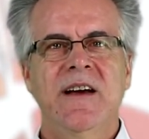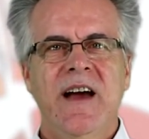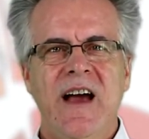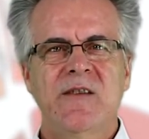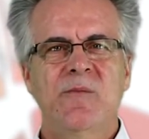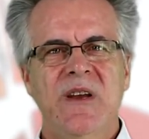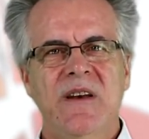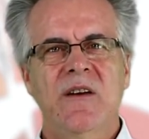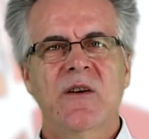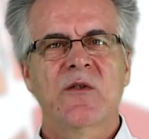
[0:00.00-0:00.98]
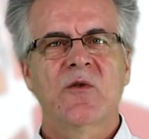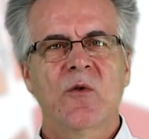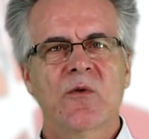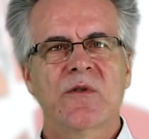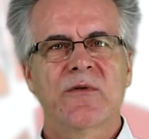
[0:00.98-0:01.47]
has been a
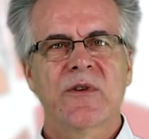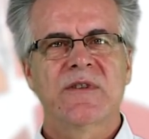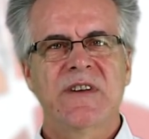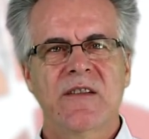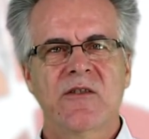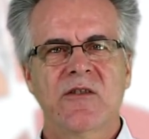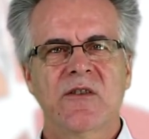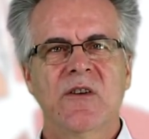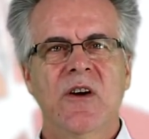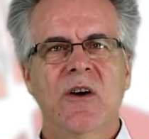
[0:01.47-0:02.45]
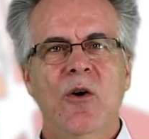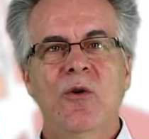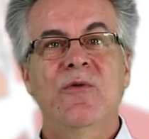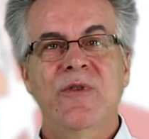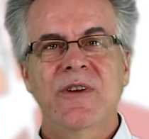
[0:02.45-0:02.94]
source of contention
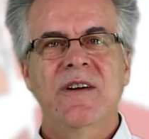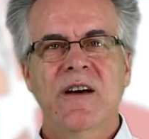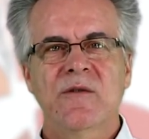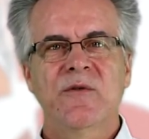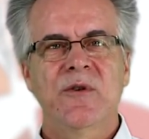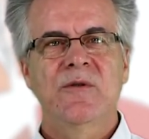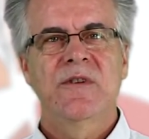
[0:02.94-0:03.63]
over the last few